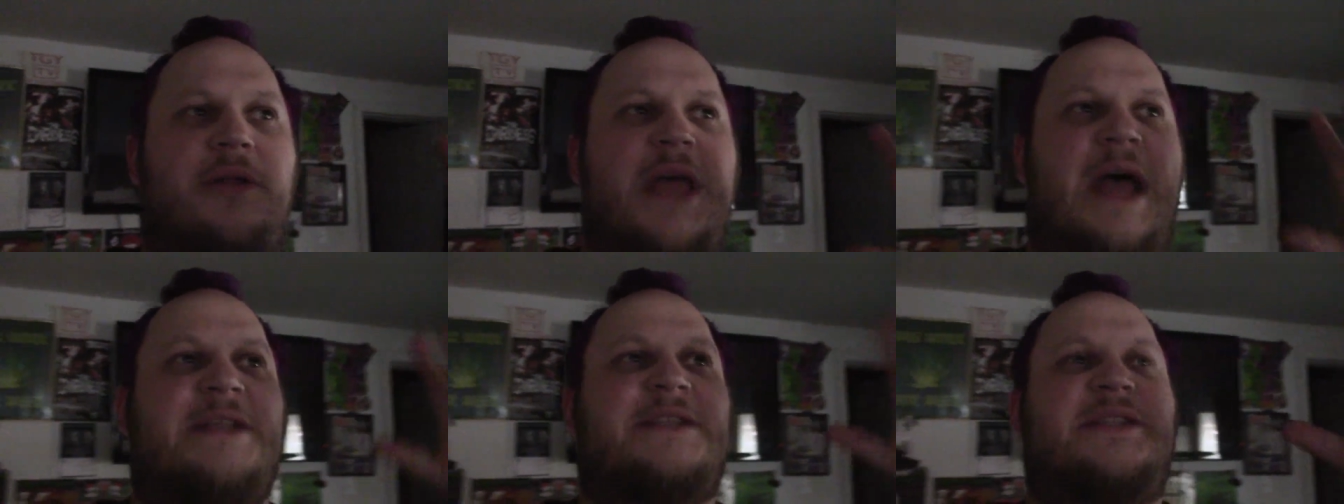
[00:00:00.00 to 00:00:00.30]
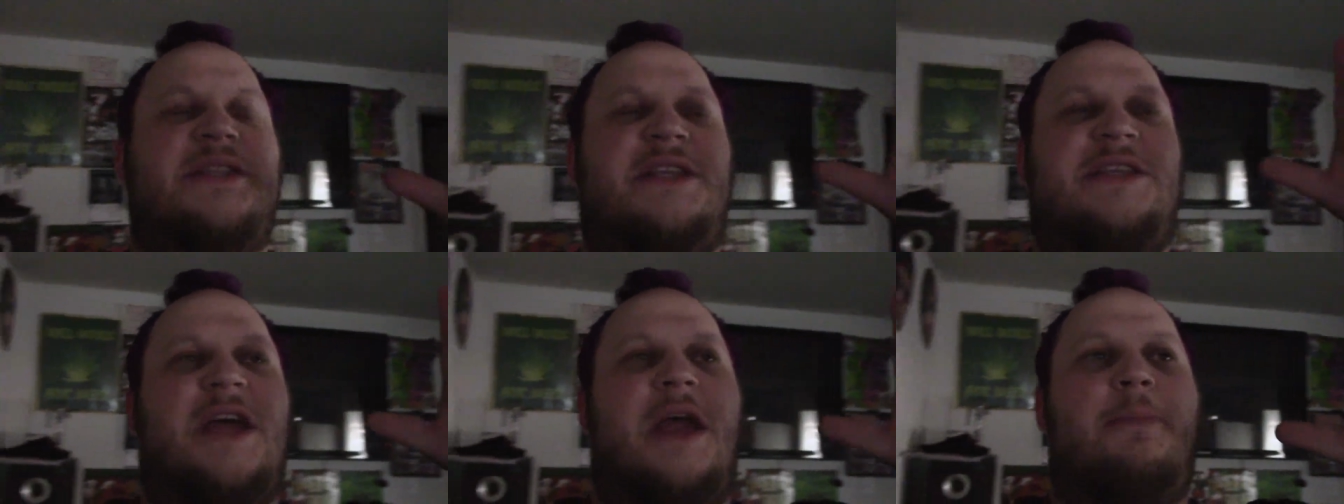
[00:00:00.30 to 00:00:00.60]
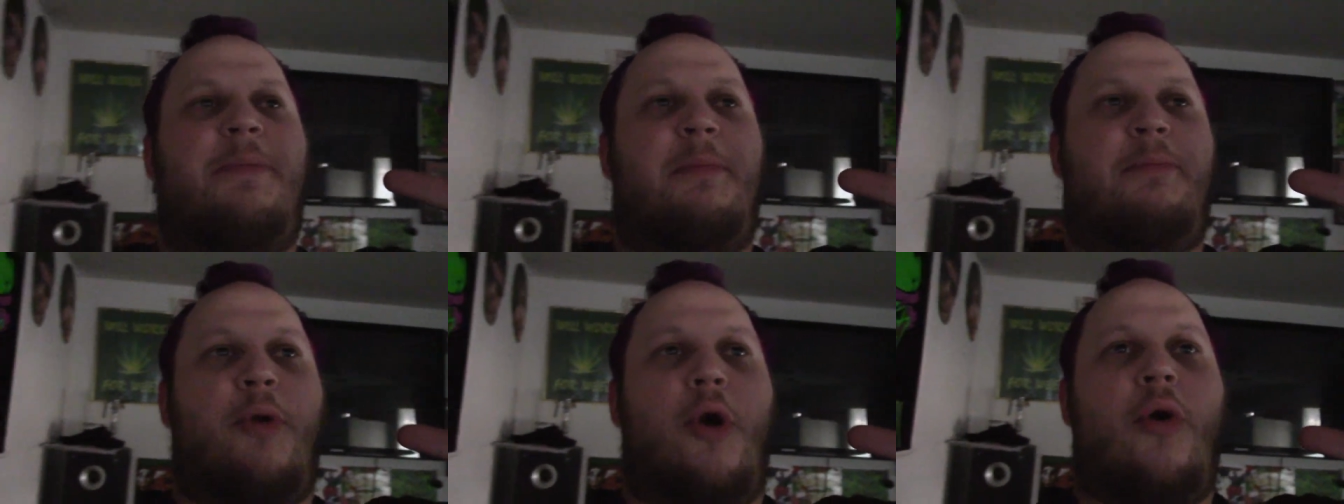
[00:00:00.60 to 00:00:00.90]
That's the
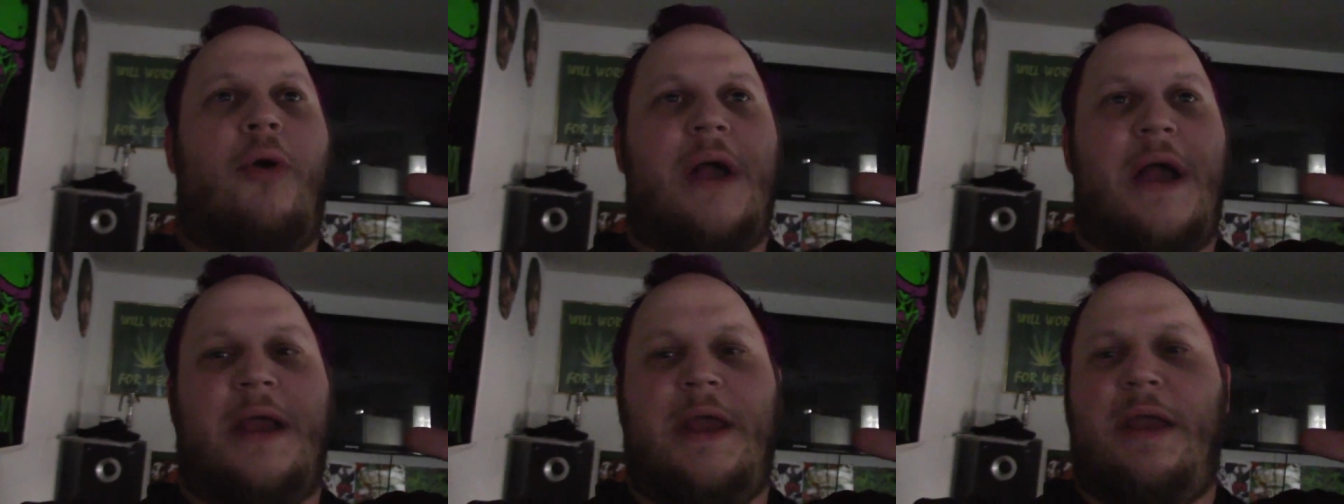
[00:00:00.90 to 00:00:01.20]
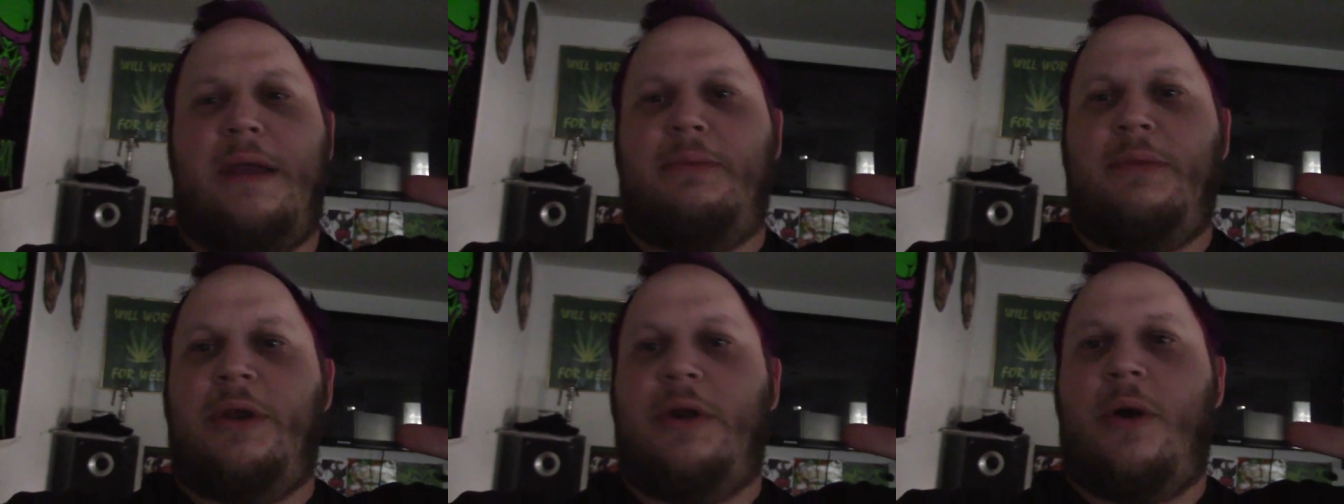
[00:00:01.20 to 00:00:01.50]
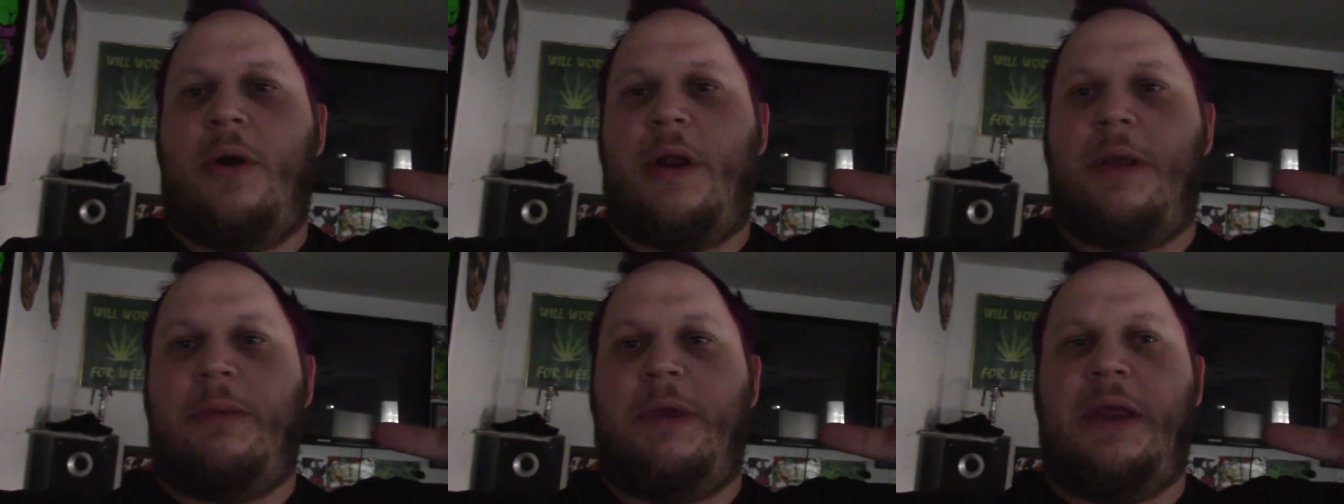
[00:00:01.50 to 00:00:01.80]
type of broke I am. You know
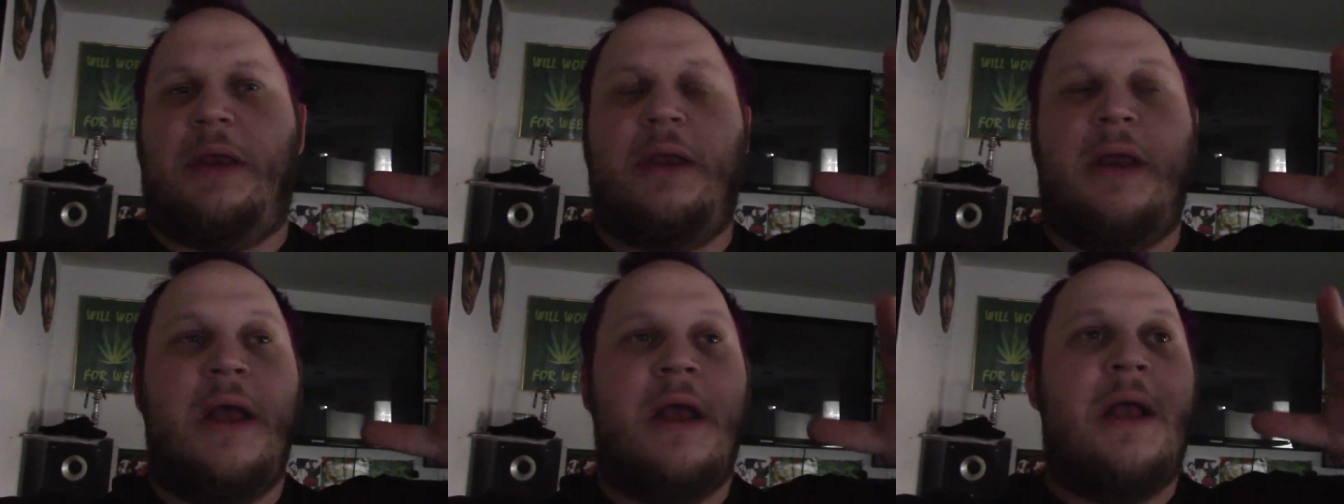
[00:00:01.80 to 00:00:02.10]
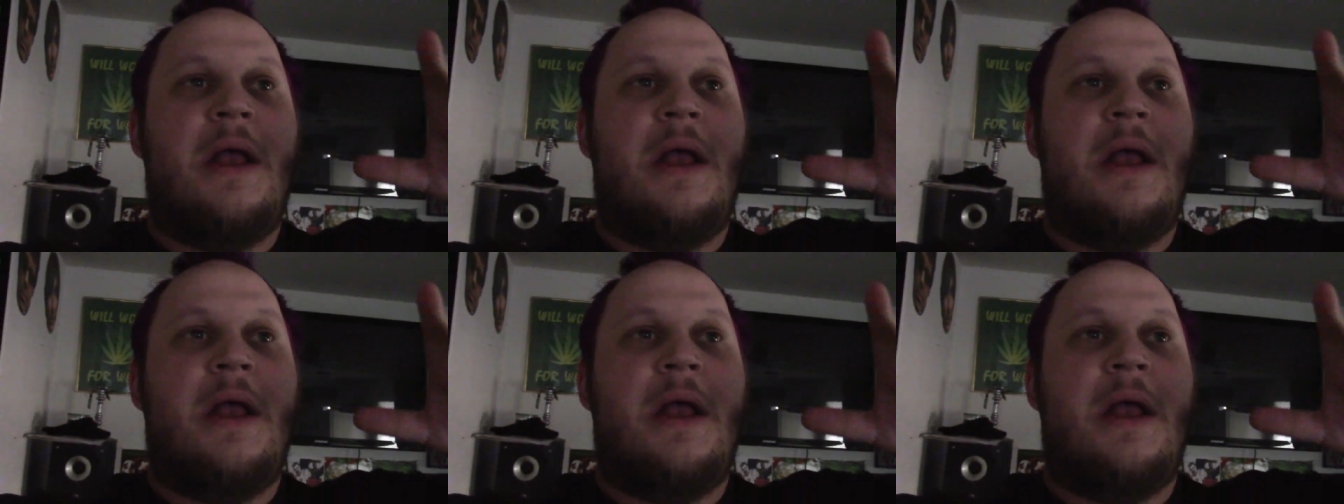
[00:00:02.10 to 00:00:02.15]
what I mean?